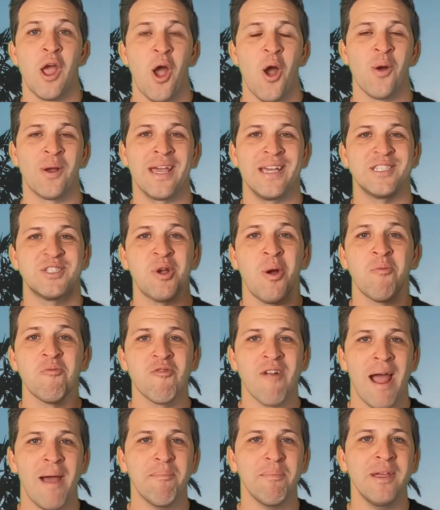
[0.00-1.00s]
Okay, so I'm
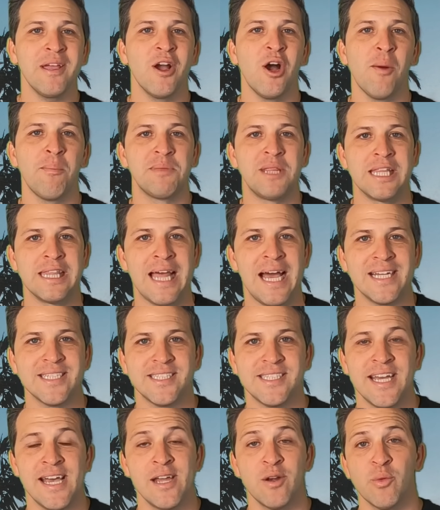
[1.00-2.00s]
wrapping up the
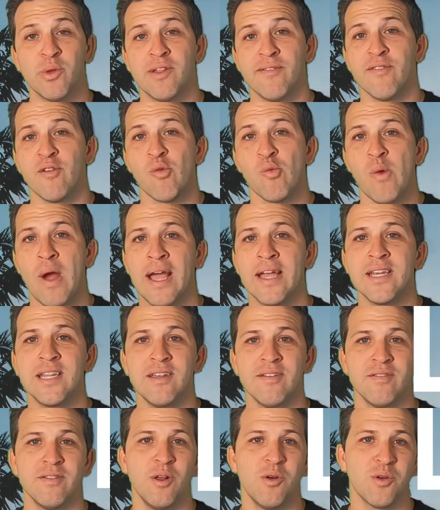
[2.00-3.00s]
last 10 with a
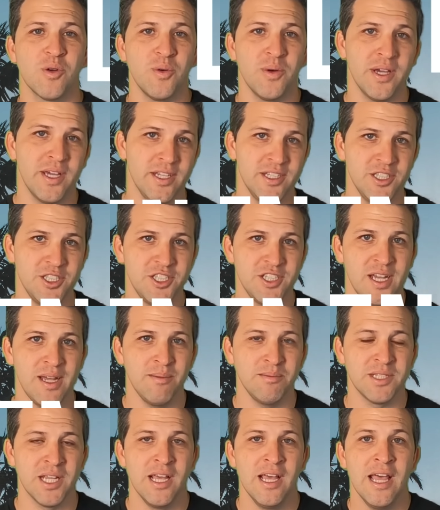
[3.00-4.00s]
variety of local hidden
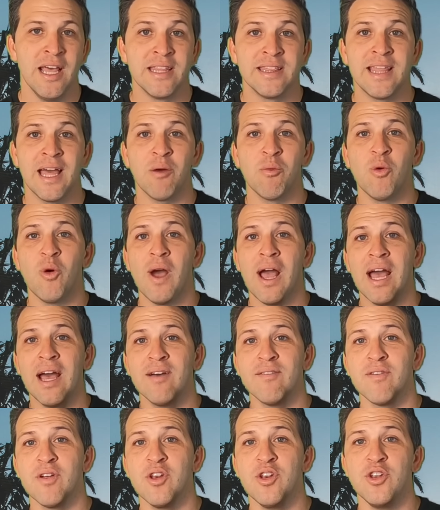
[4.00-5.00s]
gems that will
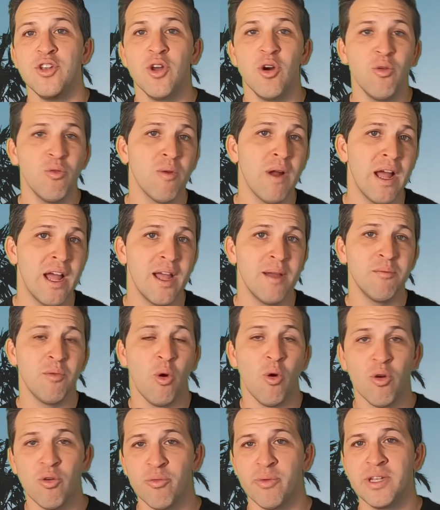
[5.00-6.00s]
have no rhyme
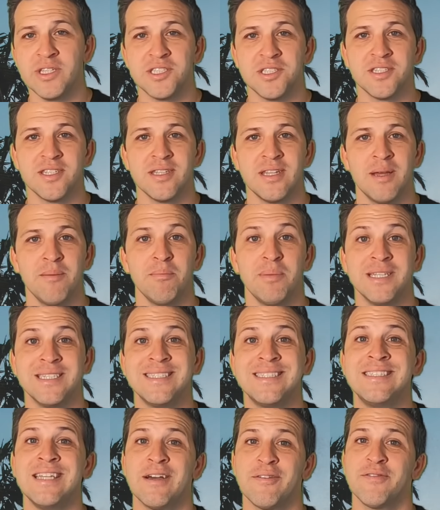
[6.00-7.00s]
or reason to them,
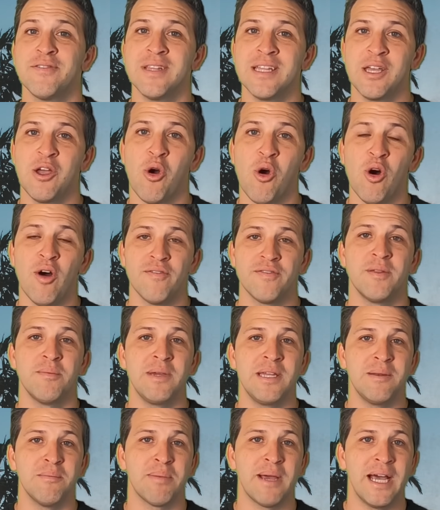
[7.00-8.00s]
but definitely off the
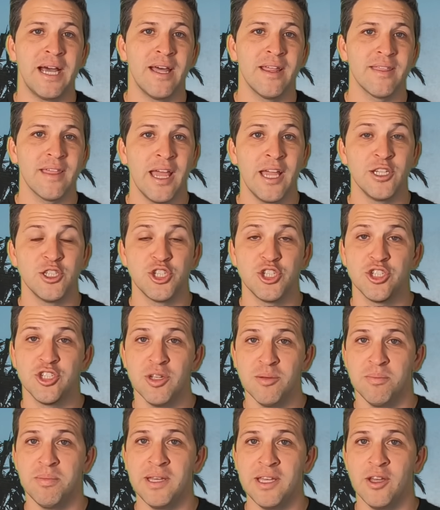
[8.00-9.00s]
beaten path and
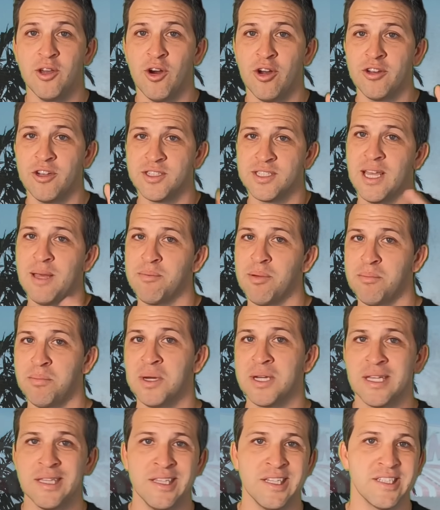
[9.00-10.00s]
should be on your Tampa
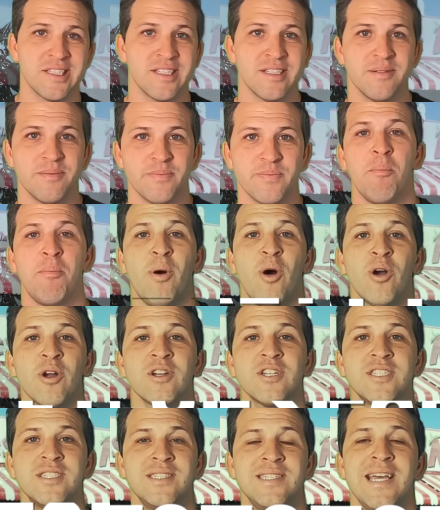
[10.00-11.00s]
bucket list.
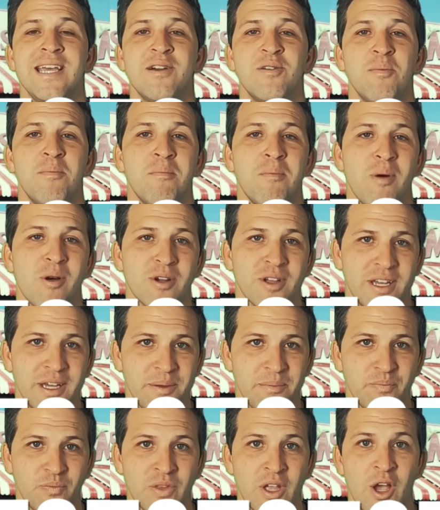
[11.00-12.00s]
Parksdale
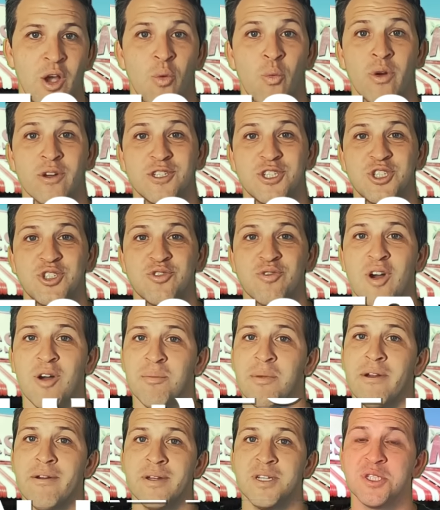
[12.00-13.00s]
Market, where
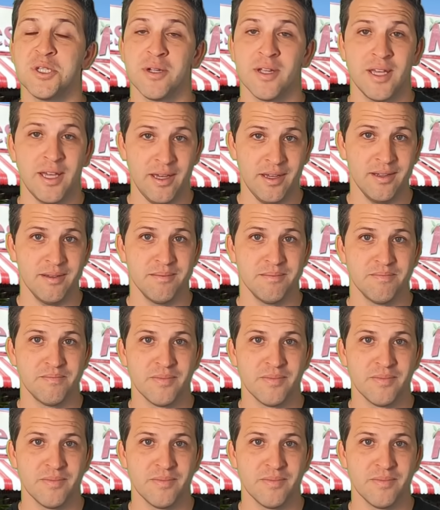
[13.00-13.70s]
strawberries are king.